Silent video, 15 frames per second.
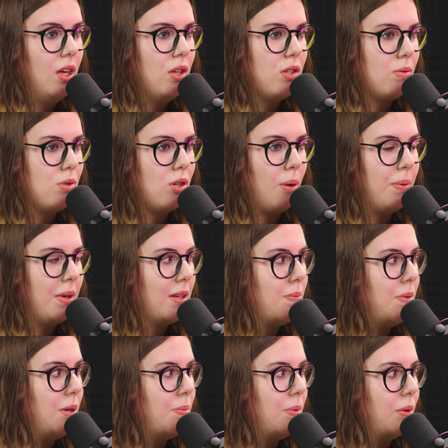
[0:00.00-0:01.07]
some topics
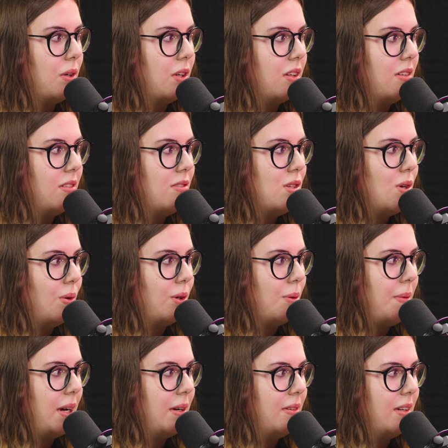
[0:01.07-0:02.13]
people can talk about